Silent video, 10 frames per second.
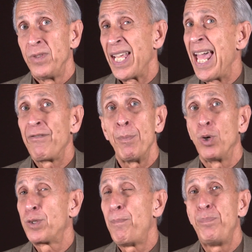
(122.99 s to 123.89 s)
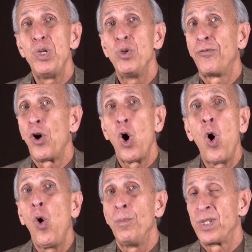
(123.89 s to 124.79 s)
that have the most beautiful
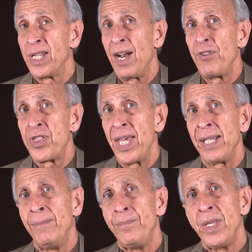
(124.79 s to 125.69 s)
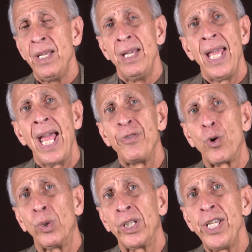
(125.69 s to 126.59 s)
homes and everything, and
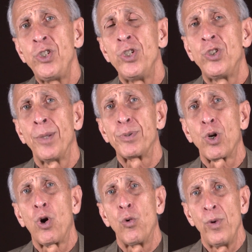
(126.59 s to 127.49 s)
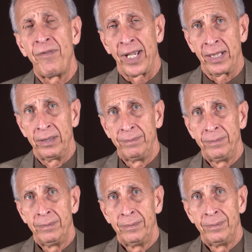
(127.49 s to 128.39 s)
their relationships are horrific.
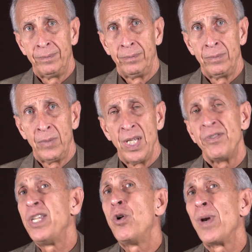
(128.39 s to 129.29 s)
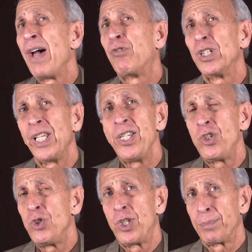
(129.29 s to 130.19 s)
They don't have
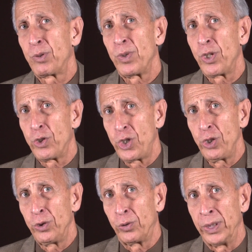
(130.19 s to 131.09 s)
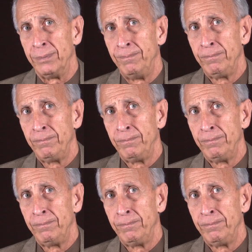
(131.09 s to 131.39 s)
relationships with their children.